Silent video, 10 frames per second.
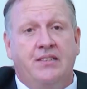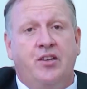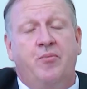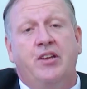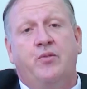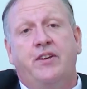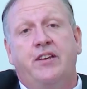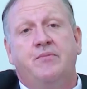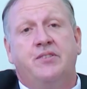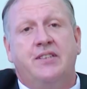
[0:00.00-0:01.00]
Dominic
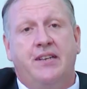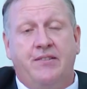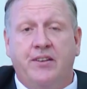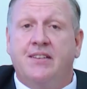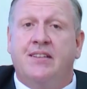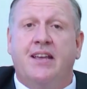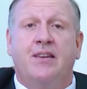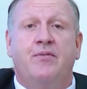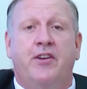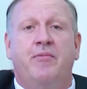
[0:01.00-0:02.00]
Williams. I'd like to thank
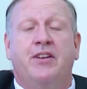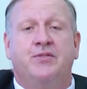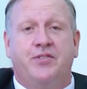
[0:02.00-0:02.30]
you very much